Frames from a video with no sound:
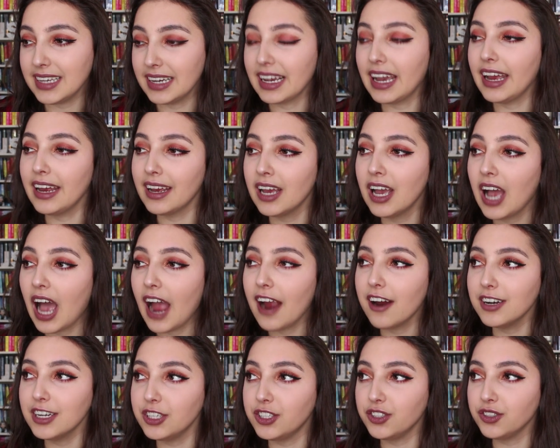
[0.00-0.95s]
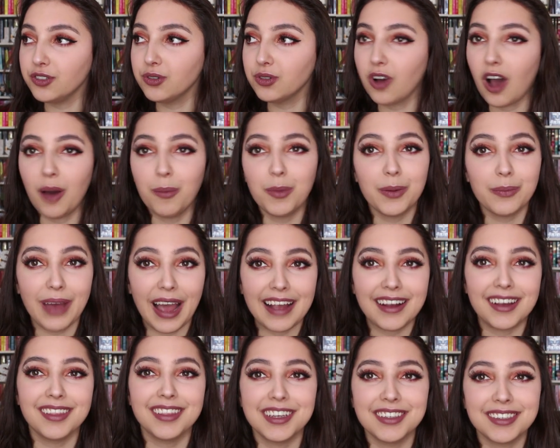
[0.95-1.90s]
Like I, I already do comment
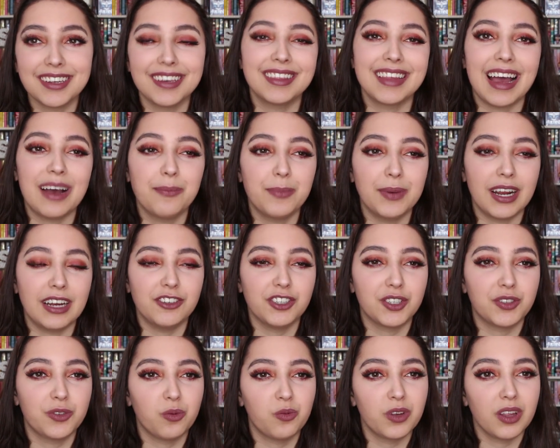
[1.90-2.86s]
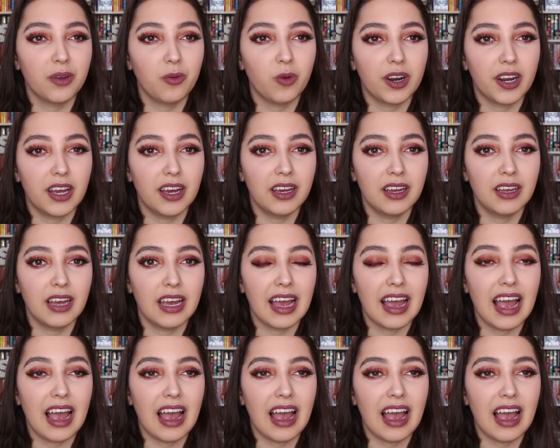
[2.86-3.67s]
back and things like that, but I just really want to